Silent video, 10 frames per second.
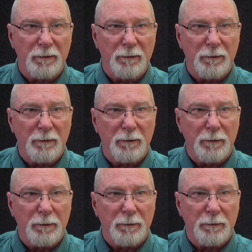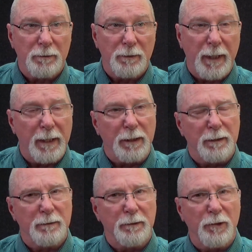Hmm. And
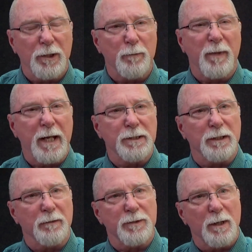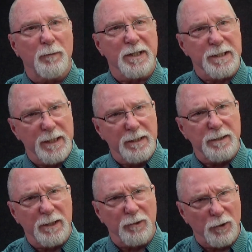you can imagine if someone says
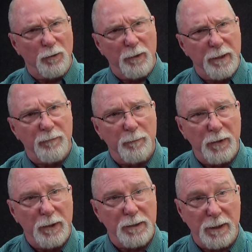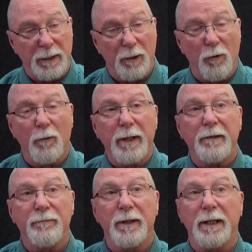that to you, you're a different person. They're already
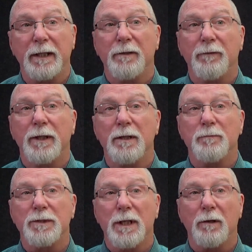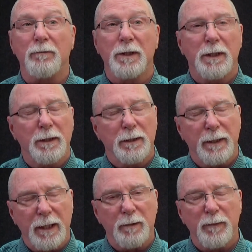feeling different in themselves
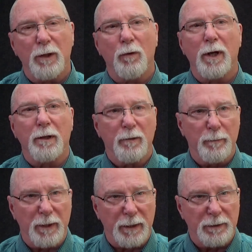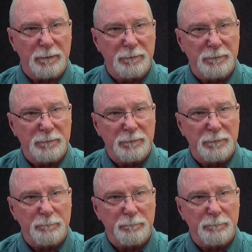that can be quite crippling, mm.